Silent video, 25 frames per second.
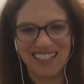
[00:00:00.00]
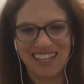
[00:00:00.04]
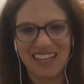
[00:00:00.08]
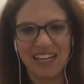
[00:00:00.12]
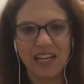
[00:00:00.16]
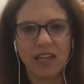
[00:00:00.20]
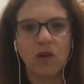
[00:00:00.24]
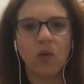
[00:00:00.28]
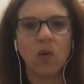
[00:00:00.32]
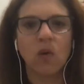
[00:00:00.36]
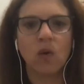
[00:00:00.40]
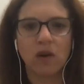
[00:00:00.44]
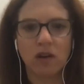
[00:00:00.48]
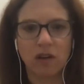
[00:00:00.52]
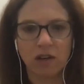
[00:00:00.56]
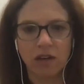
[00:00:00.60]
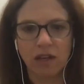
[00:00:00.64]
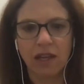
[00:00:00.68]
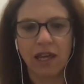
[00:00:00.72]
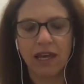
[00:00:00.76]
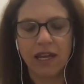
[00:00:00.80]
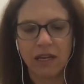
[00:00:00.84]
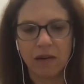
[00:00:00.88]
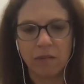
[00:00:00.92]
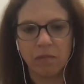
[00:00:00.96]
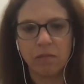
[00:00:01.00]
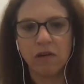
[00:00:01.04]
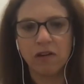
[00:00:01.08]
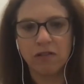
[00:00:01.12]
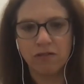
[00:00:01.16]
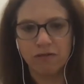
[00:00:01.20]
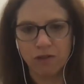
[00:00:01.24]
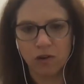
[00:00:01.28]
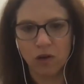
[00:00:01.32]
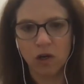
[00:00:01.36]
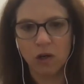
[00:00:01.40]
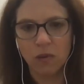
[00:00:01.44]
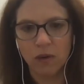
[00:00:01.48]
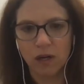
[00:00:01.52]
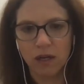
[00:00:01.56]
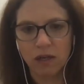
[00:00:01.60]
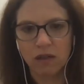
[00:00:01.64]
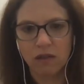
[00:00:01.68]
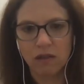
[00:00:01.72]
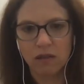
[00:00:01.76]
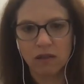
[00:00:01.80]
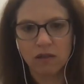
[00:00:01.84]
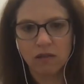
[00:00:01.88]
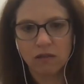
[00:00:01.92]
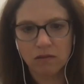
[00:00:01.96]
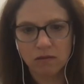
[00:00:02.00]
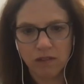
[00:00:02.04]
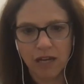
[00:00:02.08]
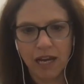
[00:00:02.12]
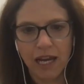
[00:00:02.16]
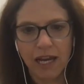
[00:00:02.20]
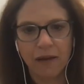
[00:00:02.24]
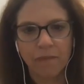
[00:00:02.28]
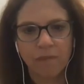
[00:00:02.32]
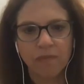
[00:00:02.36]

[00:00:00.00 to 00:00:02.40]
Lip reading: in order to let him move forward, right?